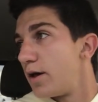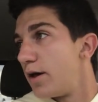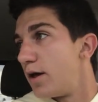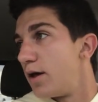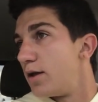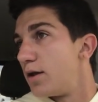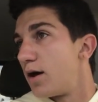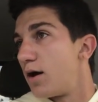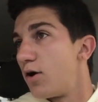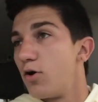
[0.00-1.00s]
And
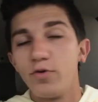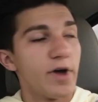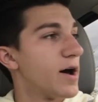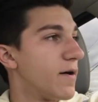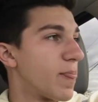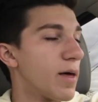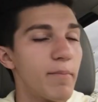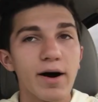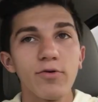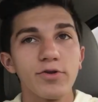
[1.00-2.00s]
oh yeah,
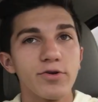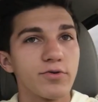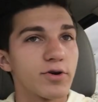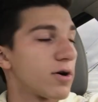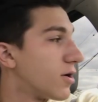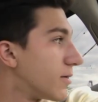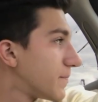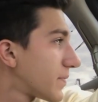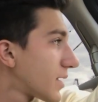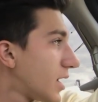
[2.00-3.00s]
about the new car,
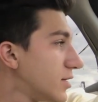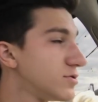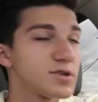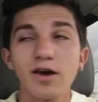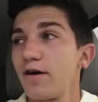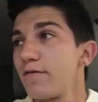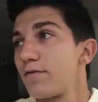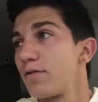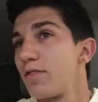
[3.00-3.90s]
I used to have